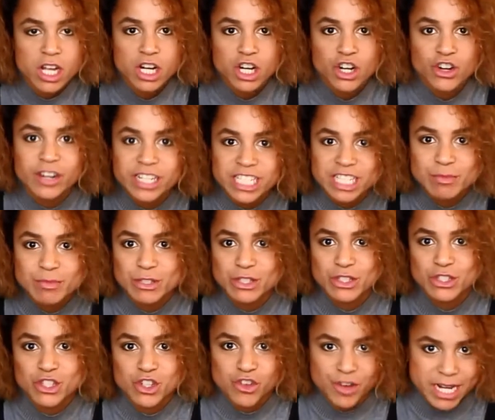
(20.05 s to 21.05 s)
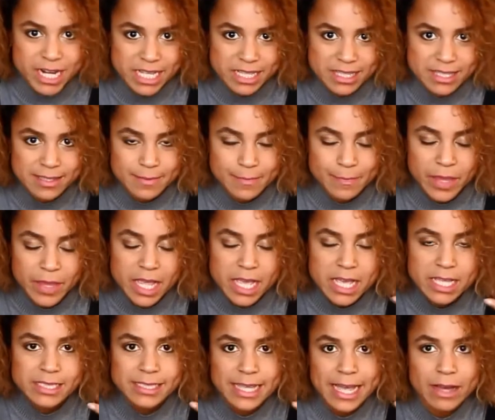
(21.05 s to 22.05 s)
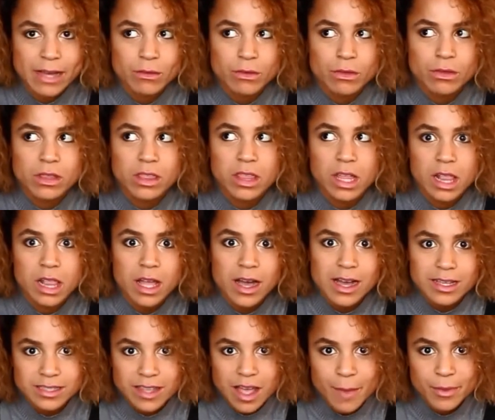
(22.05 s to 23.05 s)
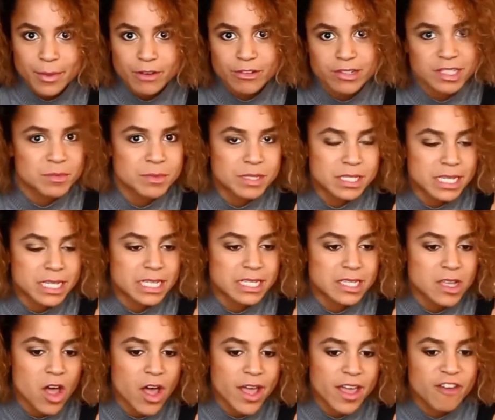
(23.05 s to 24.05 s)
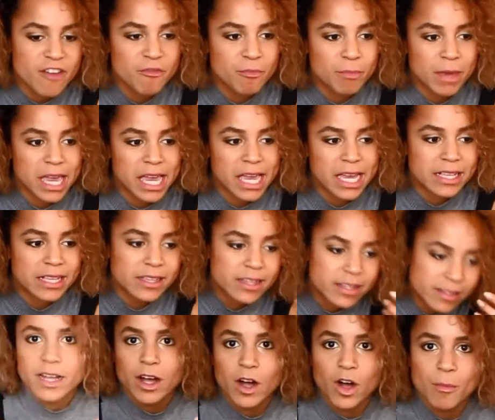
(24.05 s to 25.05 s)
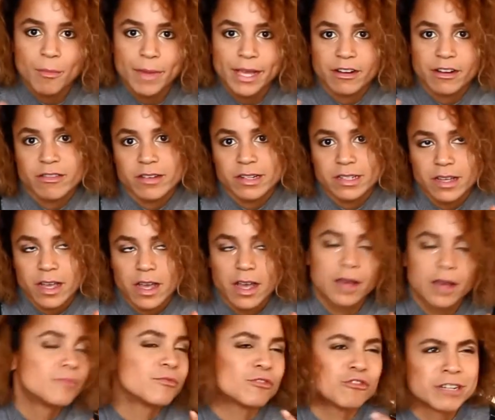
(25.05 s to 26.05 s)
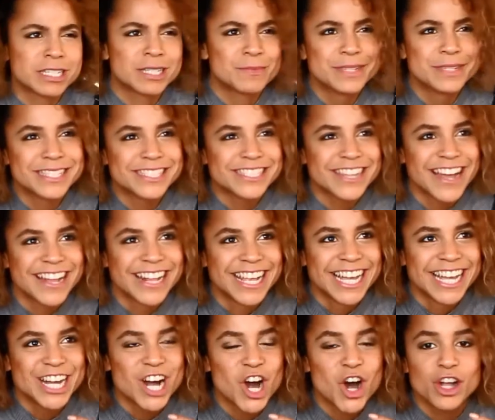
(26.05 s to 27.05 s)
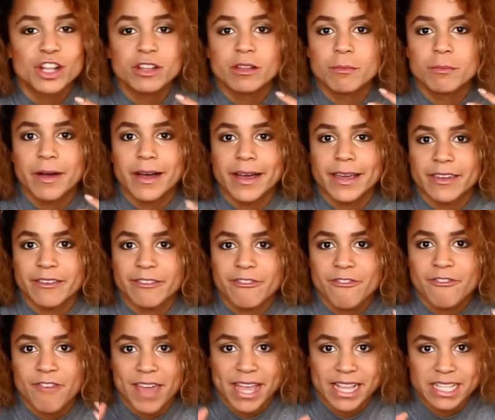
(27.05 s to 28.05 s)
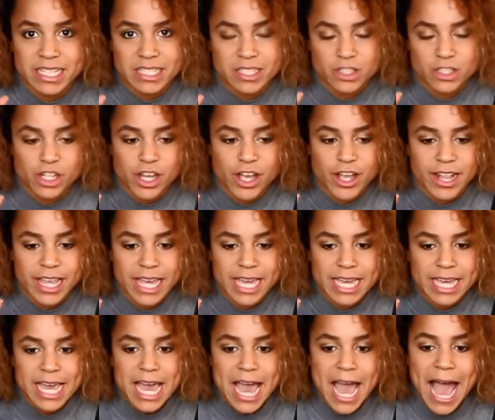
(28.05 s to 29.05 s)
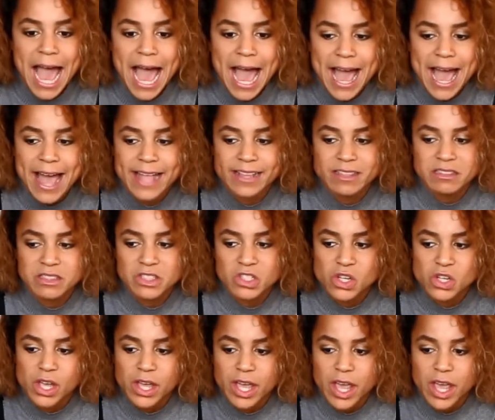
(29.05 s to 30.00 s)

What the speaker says: Christmas treats. Now, the last couple of Christmases I have been on my Christmas journey, on my fitness journey, and